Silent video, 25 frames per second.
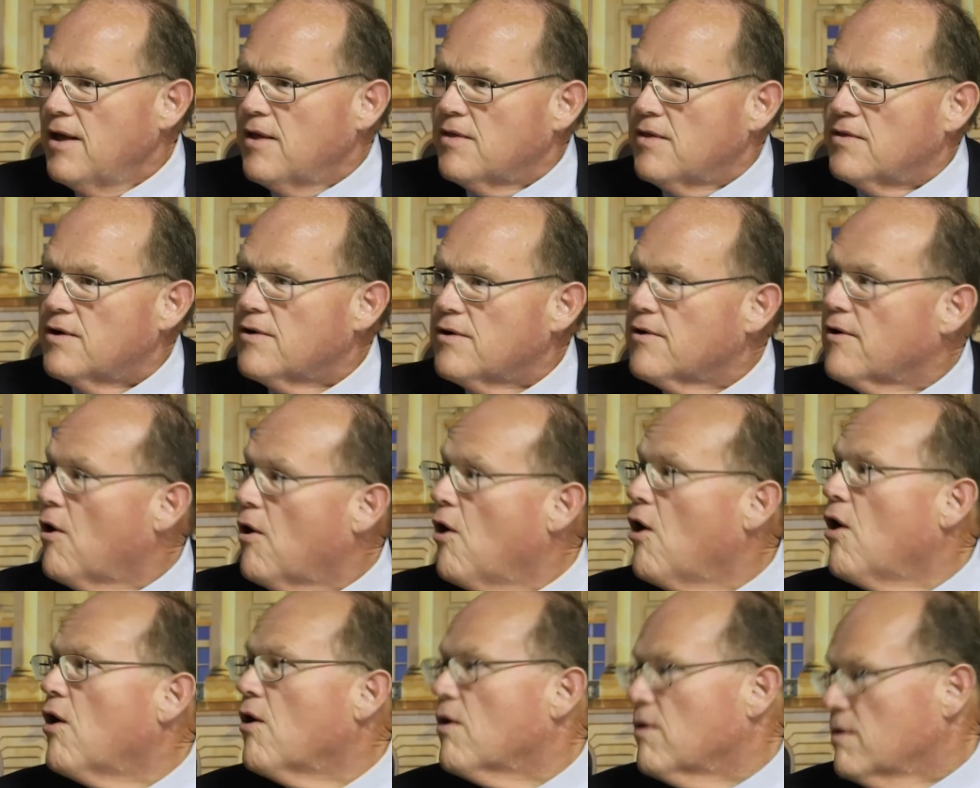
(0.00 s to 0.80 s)
there
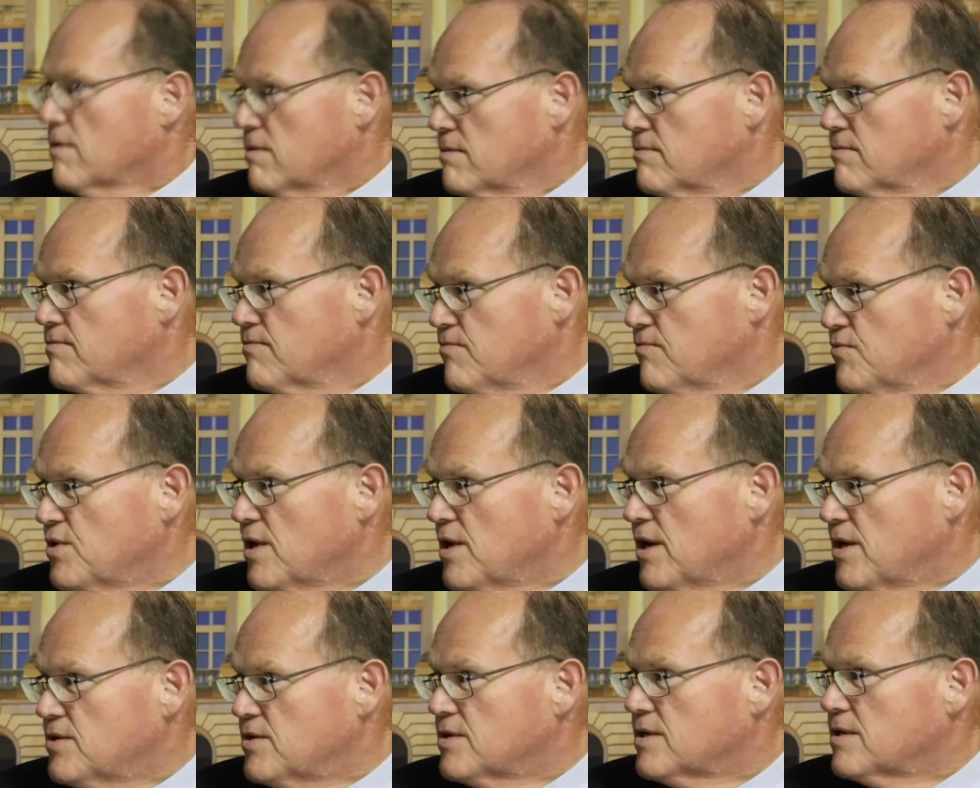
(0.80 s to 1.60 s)
are
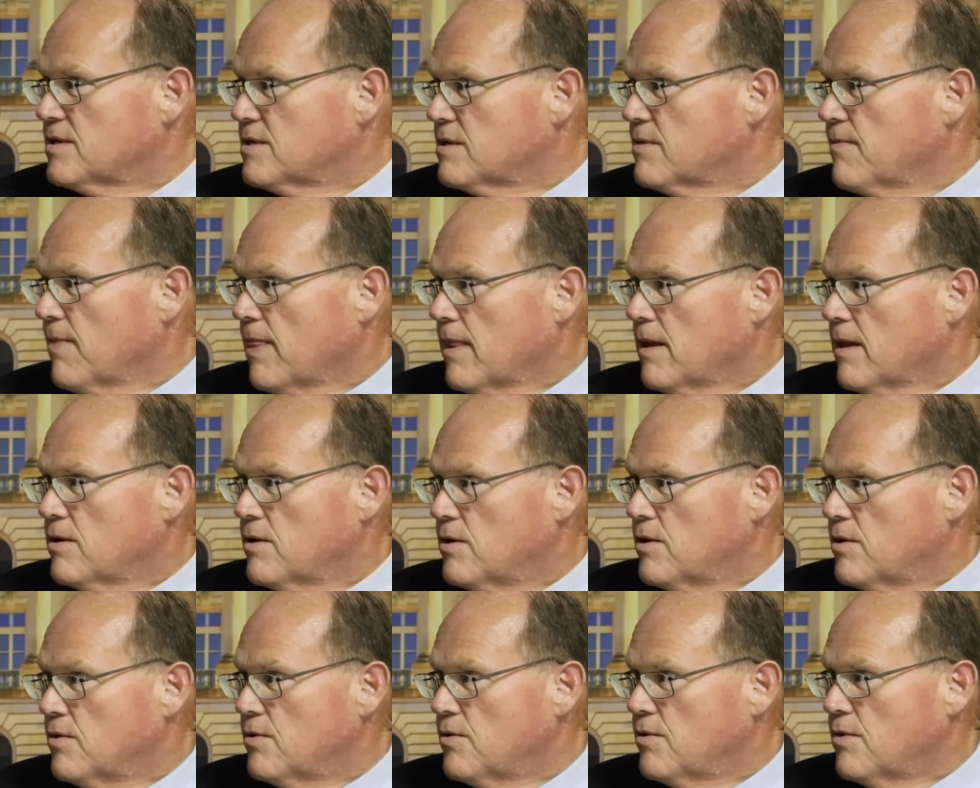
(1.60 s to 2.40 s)
judges
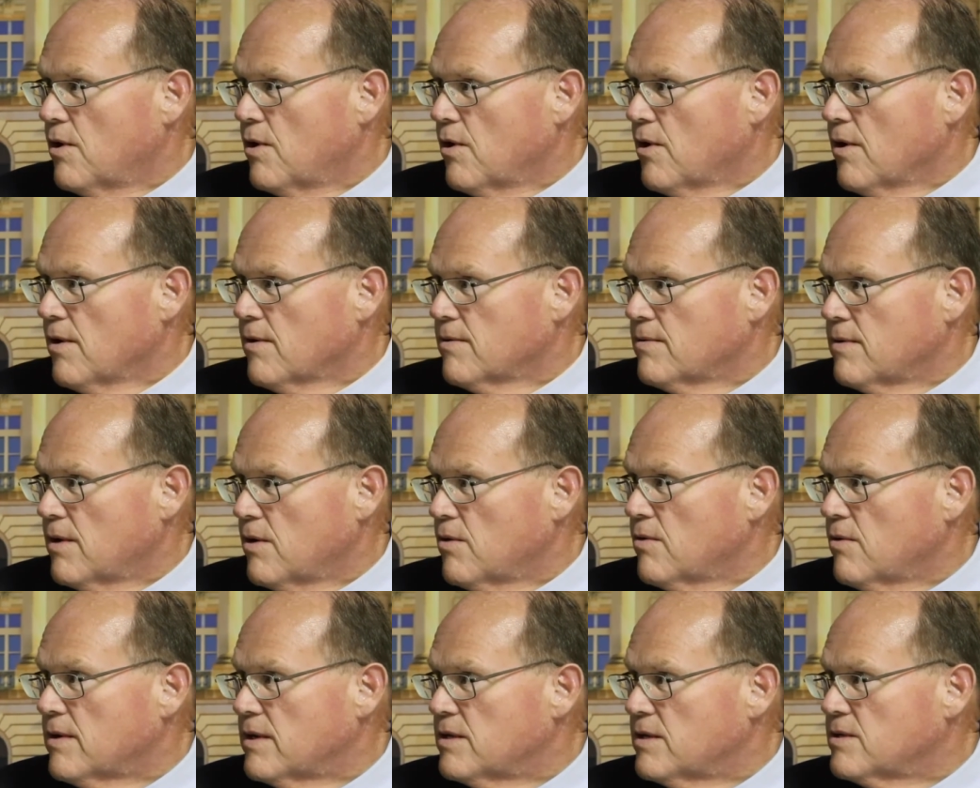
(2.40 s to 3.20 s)
who are
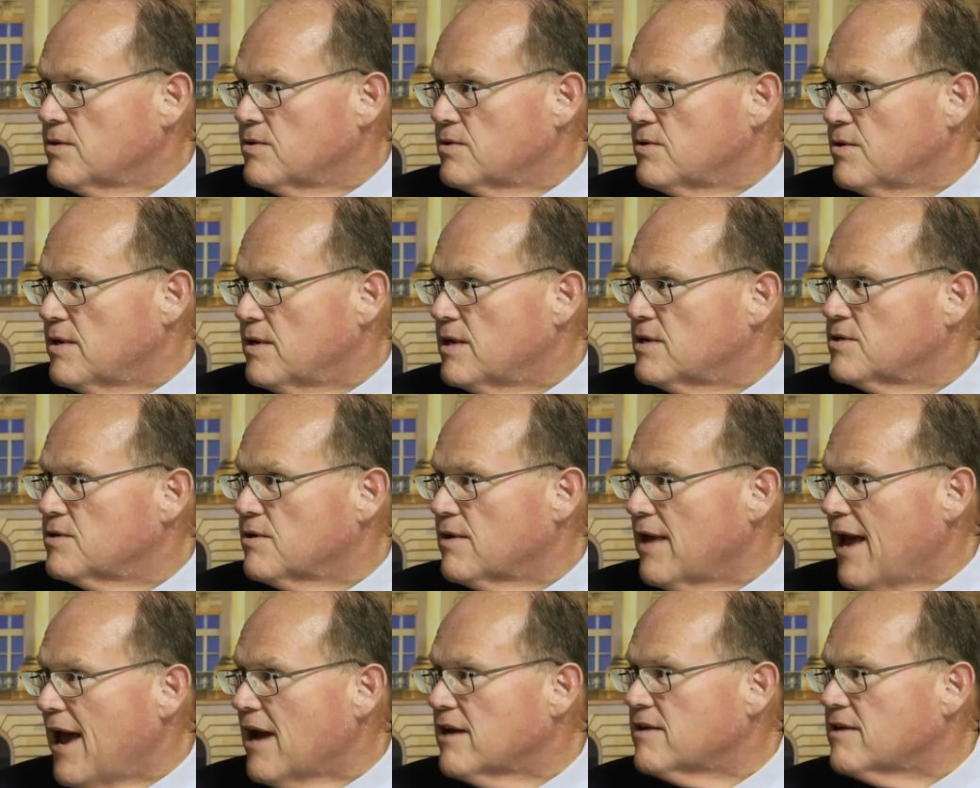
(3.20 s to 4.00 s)
known as judicial
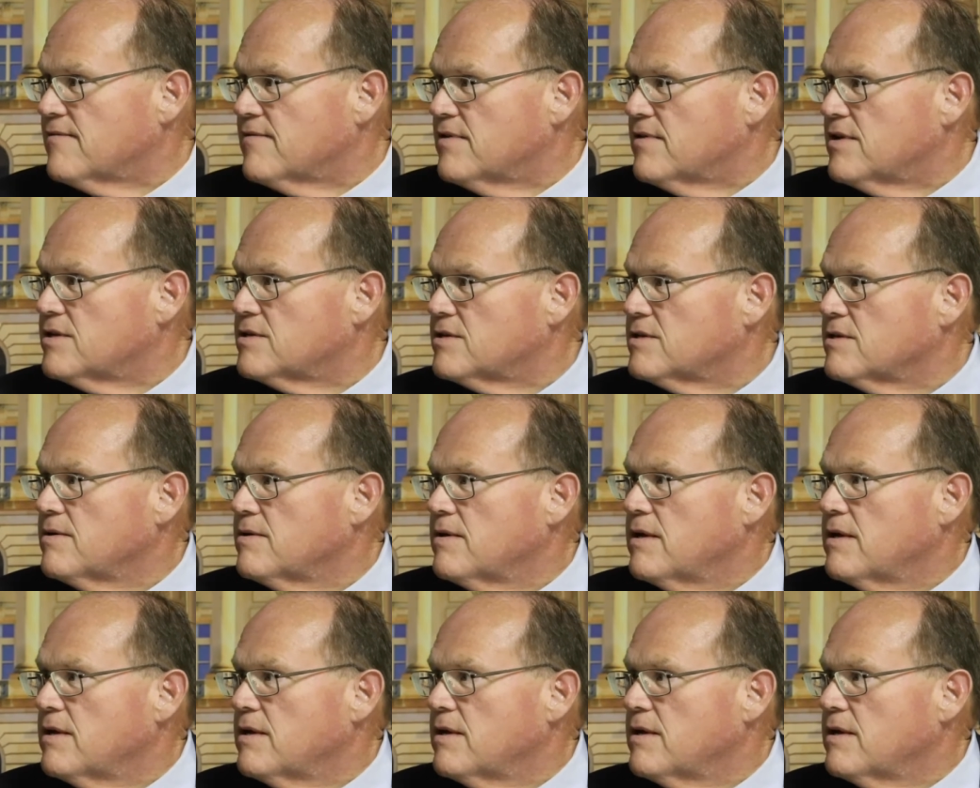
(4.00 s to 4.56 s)
activists.